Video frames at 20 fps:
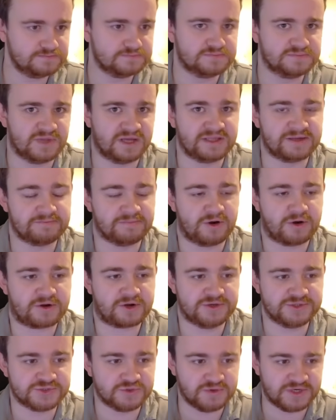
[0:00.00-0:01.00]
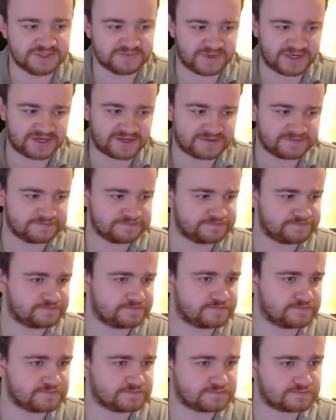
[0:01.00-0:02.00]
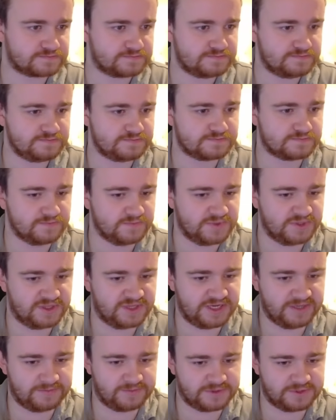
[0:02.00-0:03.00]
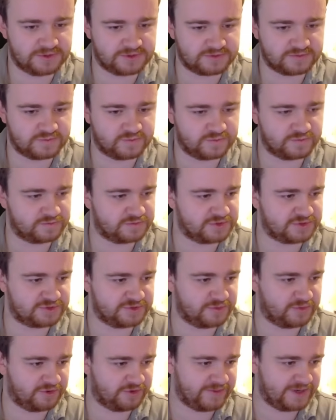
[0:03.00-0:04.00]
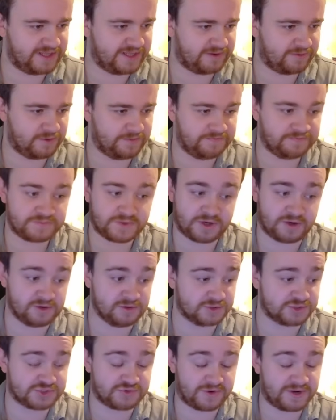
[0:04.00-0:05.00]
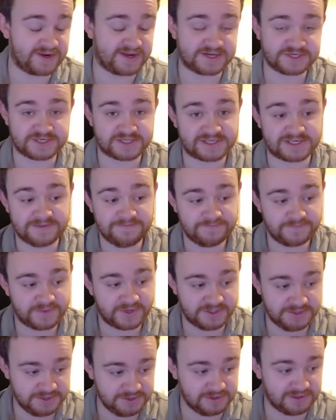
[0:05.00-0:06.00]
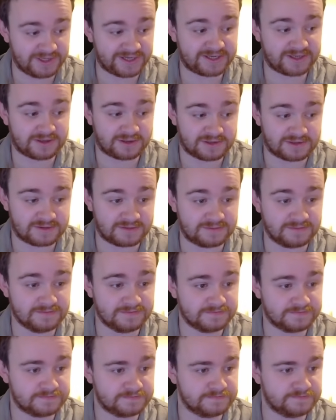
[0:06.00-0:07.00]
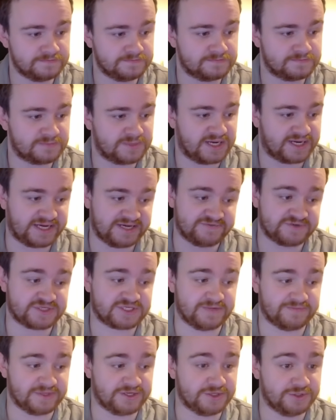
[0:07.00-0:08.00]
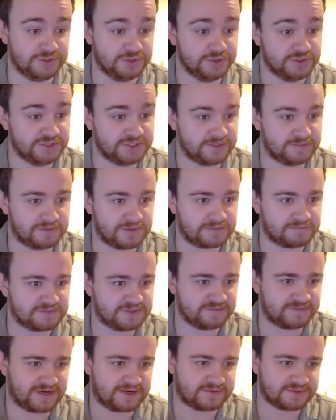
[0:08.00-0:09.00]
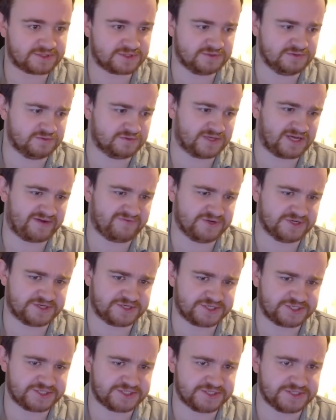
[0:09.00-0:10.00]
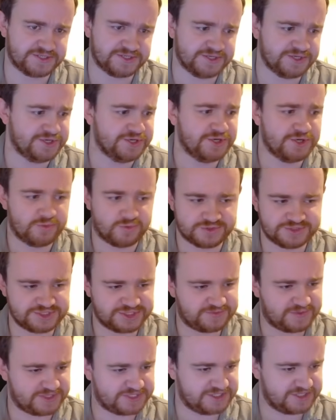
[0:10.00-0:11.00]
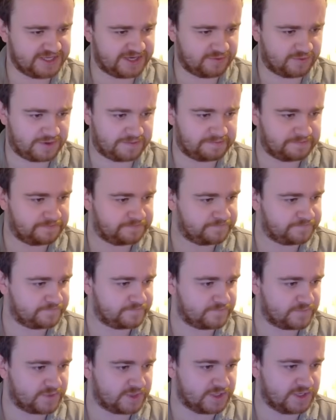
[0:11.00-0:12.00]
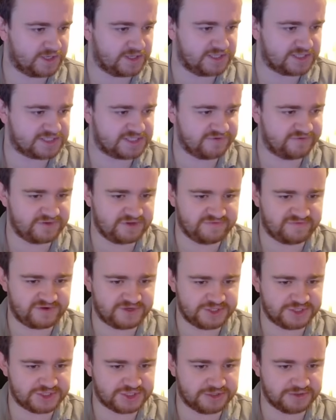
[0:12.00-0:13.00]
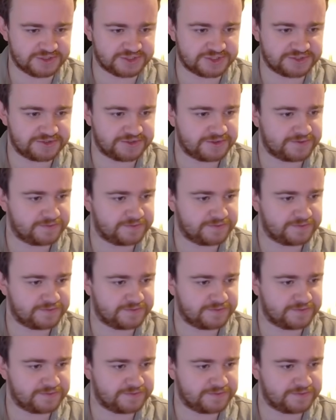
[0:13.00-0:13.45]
I think Marco's always better. Yep, not going to worry about that one. Arlong's great, actually. I do like Arlong. That gives us something good to bounce. Oh, Cavendish. Wasn't expecting that one. Let's see if we can find a Jozu.